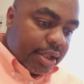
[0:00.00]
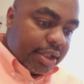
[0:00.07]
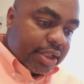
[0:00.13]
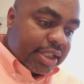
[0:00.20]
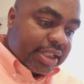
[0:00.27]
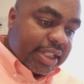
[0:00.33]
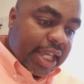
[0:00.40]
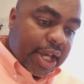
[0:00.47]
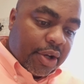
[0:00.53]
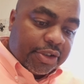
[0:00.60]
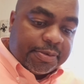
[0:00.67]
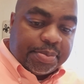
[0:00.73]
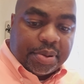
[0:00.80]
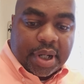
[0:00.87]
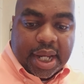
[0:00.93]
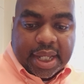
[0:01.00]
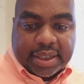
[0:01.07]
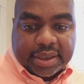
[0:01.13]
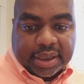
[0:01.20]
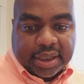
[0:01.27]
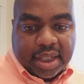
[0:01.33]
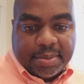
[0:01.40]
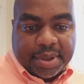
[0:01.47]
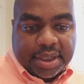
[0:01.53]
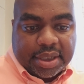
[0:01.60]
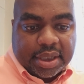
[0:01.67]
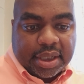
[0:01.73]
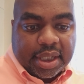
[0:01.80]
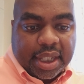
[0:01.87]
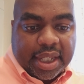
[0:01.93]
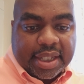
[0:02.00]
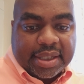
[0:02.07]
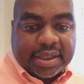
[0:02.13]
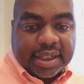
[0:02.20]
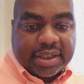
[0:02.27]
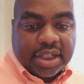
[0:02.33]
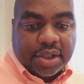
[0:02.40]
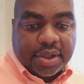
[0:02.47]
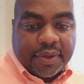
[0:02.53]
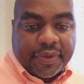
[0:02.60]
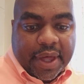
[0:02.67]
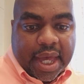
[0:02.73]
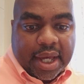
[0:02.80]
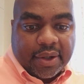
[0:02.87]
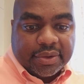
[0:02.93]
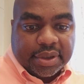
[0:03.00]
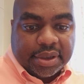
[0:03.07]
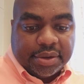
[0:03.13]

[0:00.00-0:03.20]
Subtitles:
sales price limit is $600,000.